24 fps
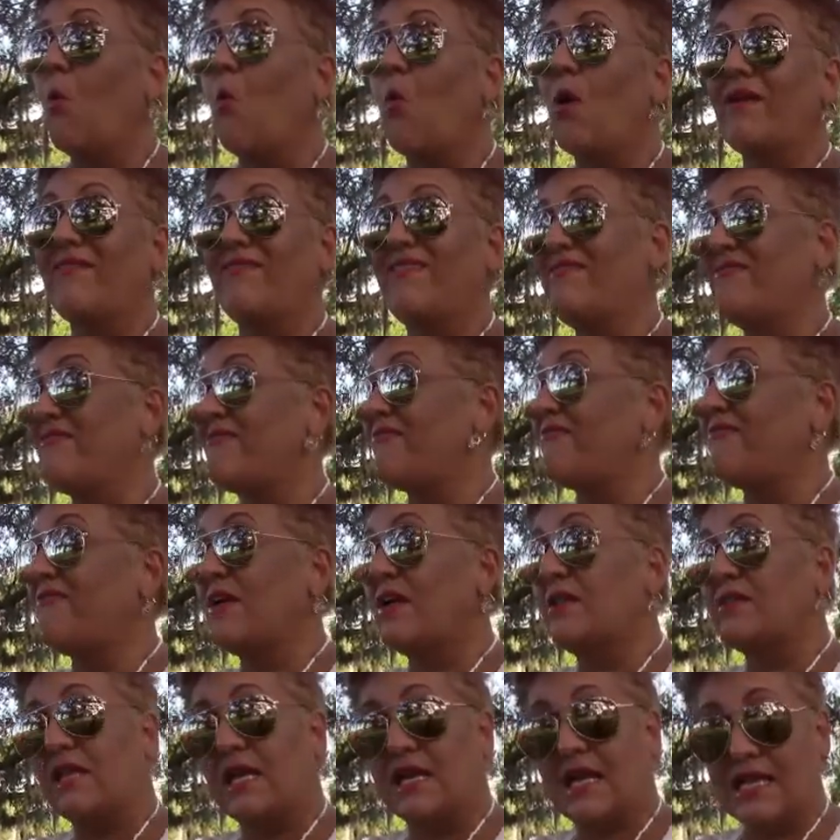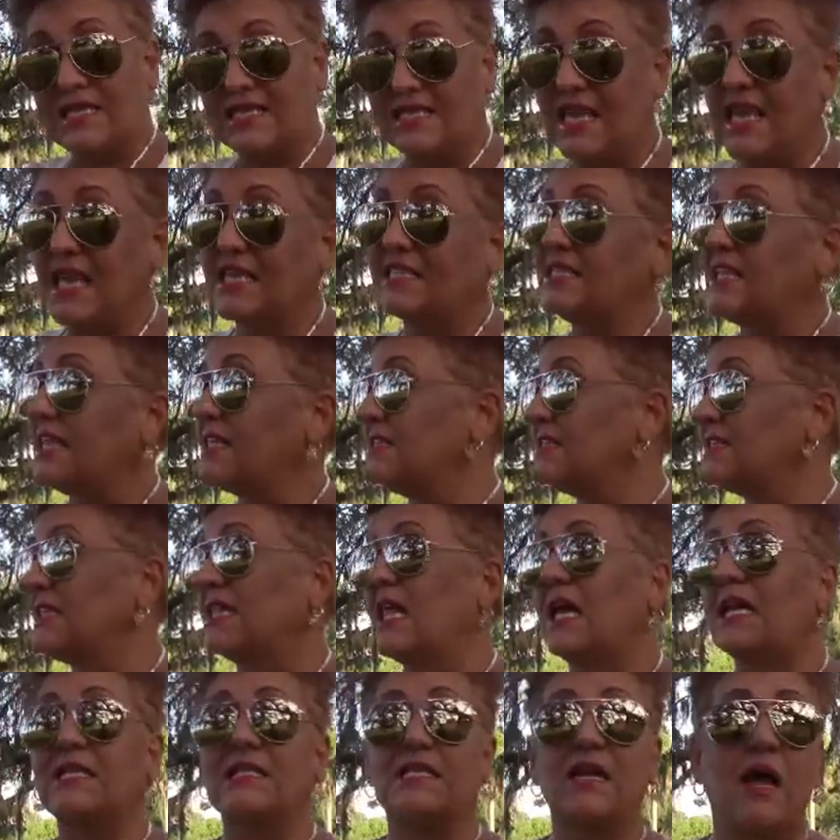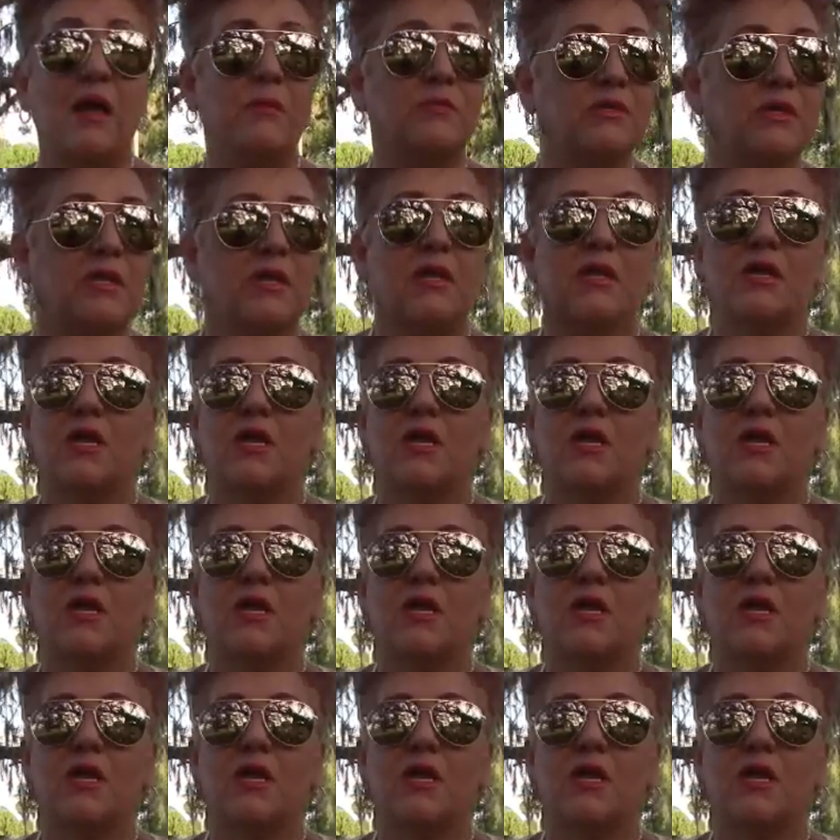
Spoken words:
or I even felt, like I say this a lot of times,